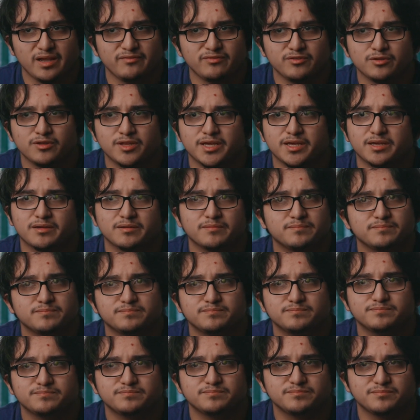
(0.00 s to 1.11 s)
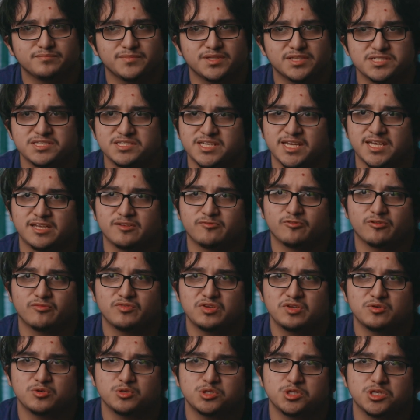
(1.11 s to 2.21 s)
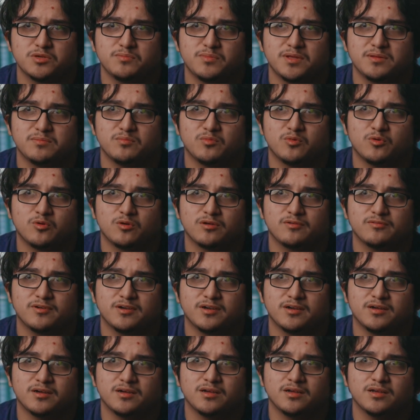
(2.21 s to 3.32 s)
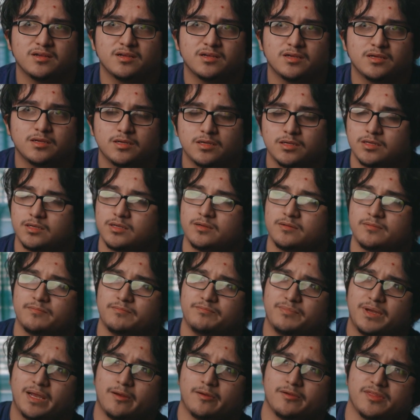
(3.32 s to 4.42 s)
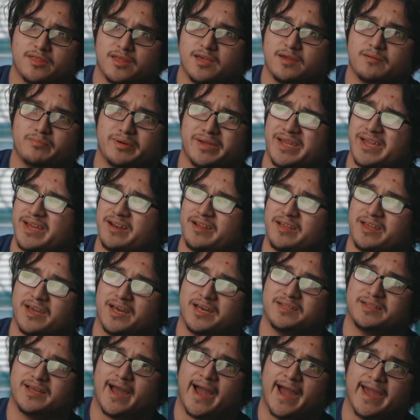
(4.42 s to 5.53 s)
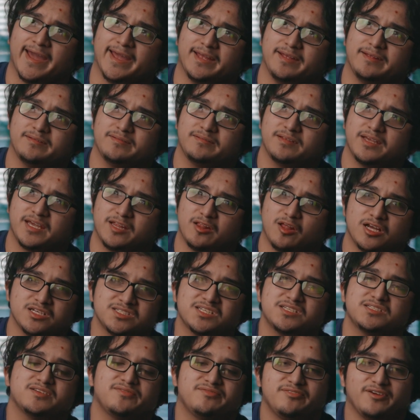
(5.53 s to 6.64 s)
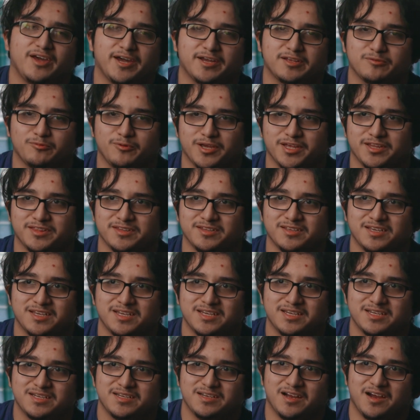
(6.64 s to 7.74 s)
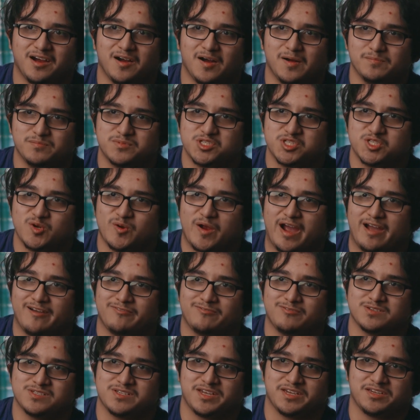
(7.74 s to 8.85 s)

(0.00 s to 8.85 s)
feel like the Zane reveal should have been more of a bigger thing, but yet again, it lost its effect when Straff was